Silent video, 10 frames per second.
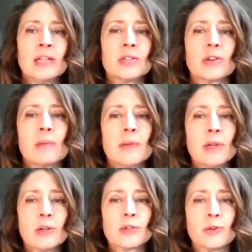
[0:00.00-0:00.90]
So keeping
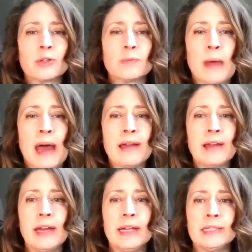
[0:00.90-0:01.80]
your shoulders
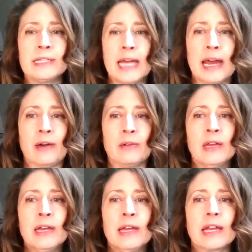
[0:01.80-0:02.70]
back and down
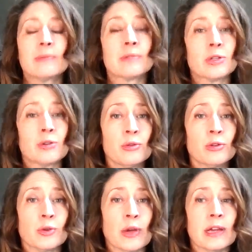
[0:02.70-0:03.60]
keeps the shoulder
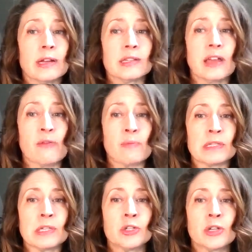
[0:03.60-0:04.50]
joint in a safe
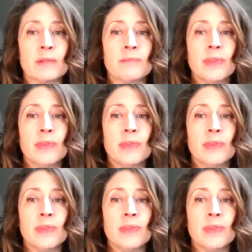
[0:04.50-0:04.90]
position.